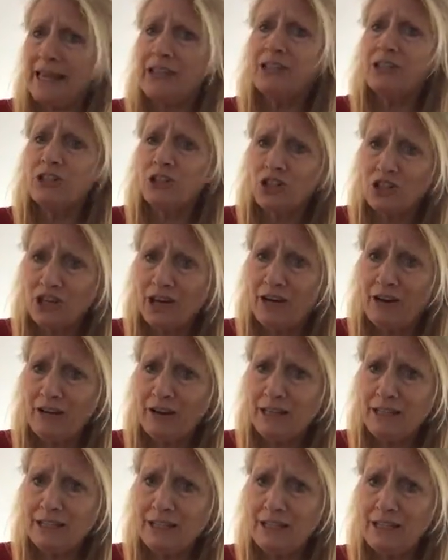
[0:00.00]
it and share
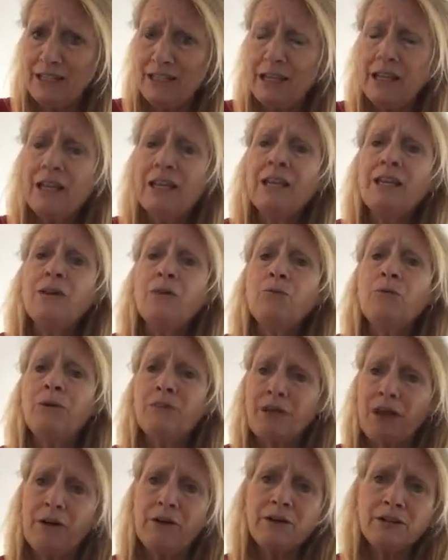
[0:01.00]
it
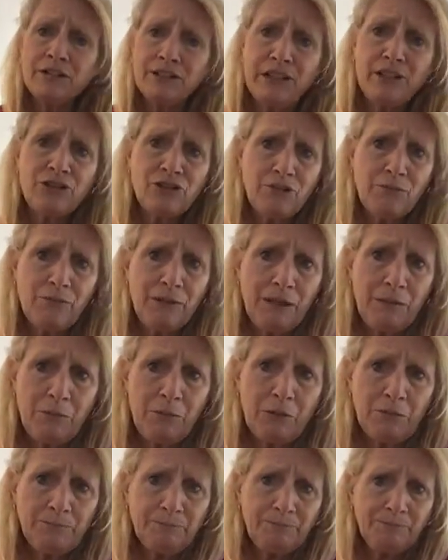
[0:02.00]
with our essential
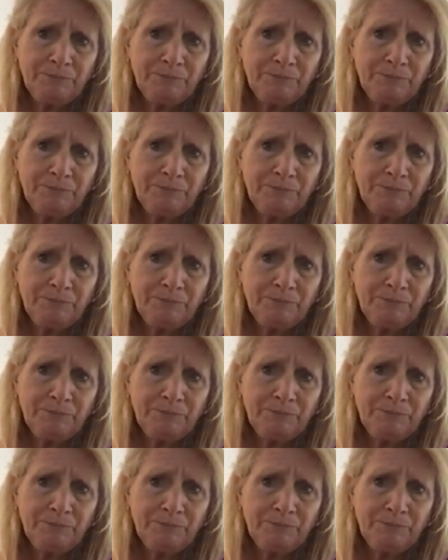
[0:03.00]
people.